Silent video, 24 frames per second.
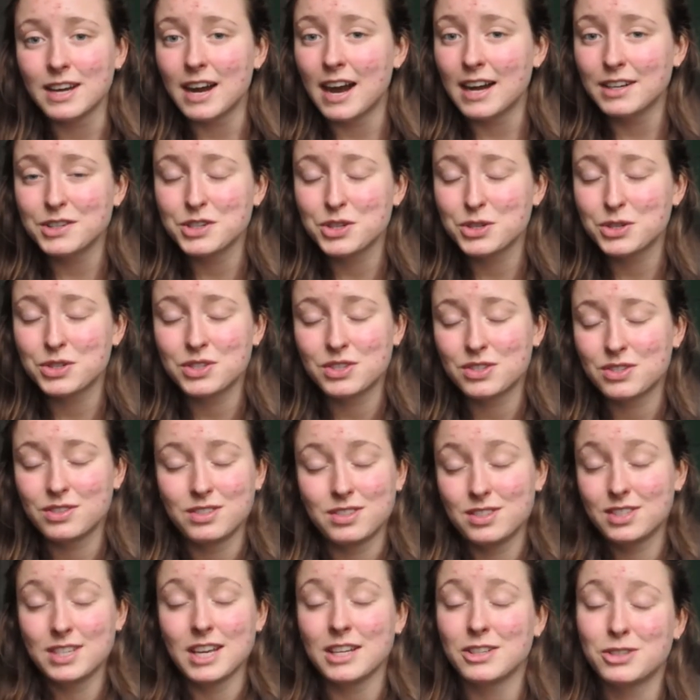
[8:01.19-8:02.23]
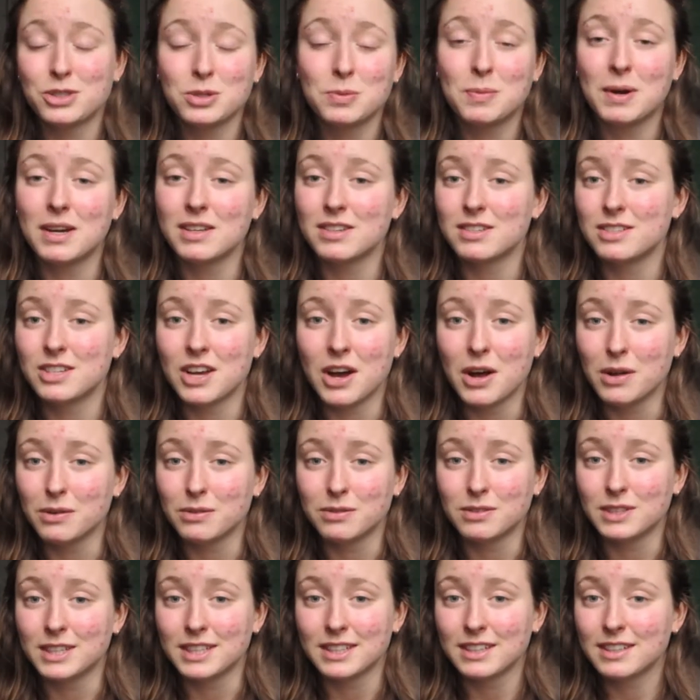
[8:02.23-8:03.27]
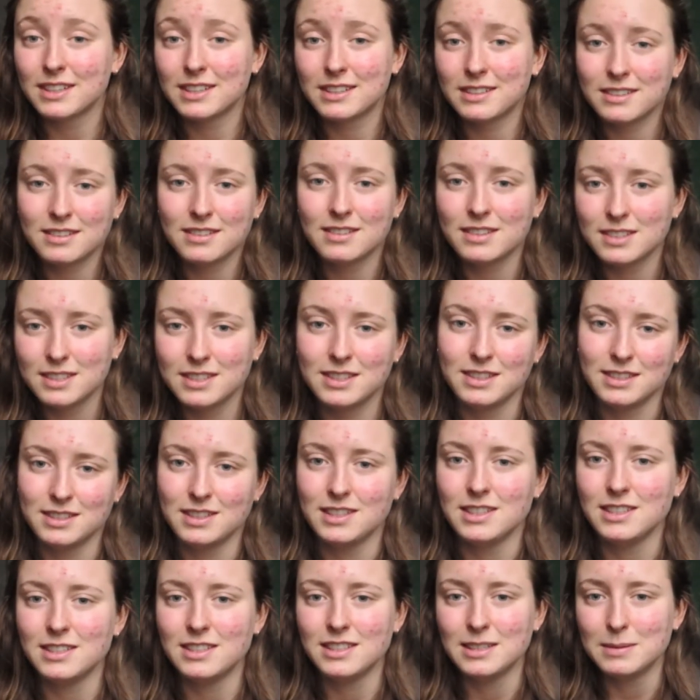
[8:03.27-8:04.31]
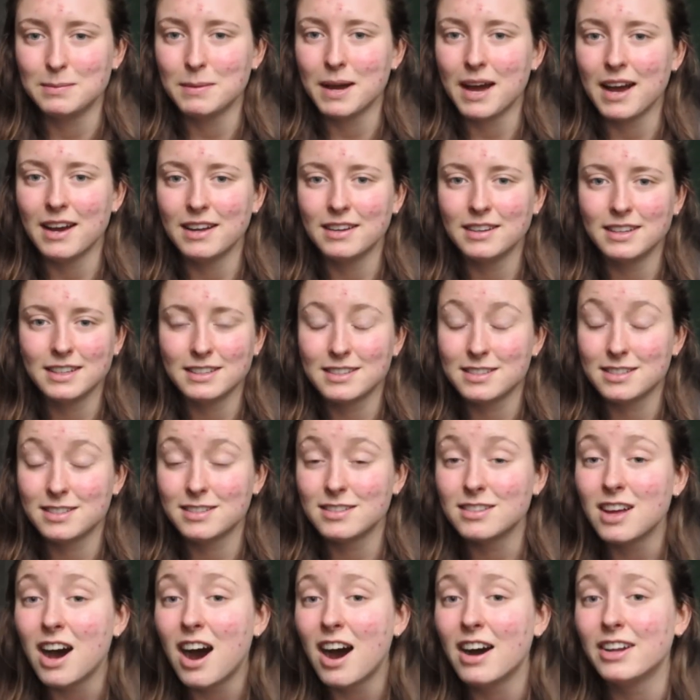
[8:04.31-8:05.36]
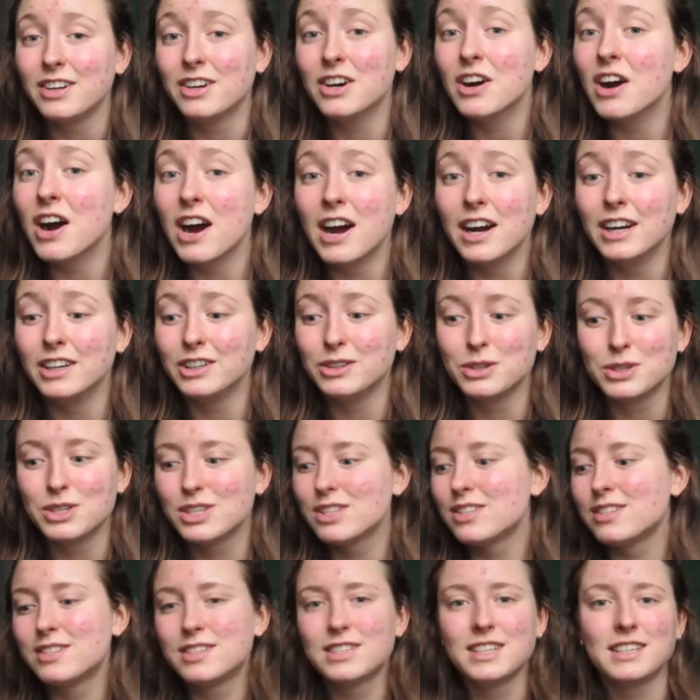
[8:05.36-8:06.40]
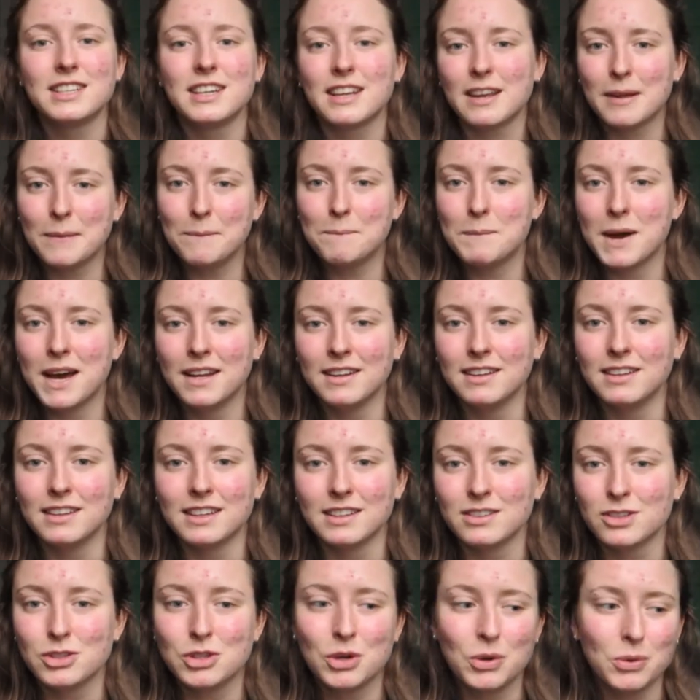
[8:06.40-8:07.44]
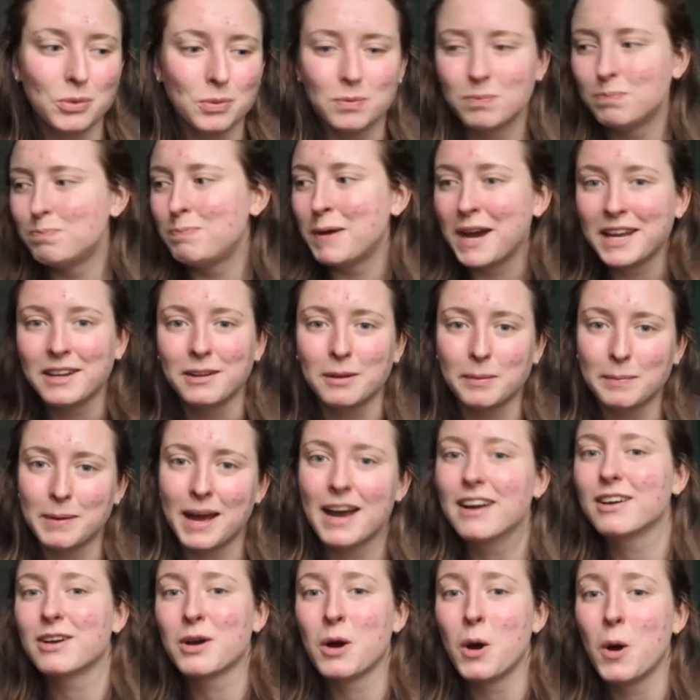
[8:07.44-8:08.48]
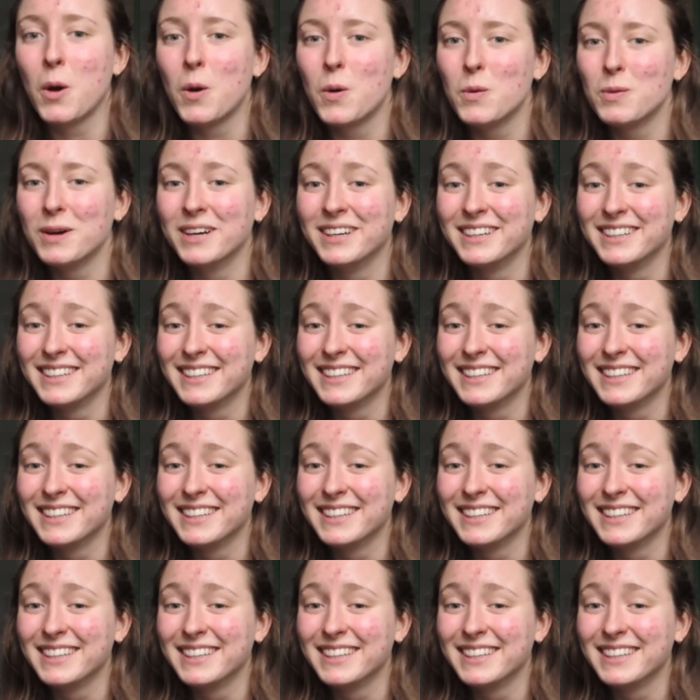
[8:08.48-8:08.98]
I just said to myself, like, this is easy, man, it's not hard, you're just sitting and pedaling, so pedal back home.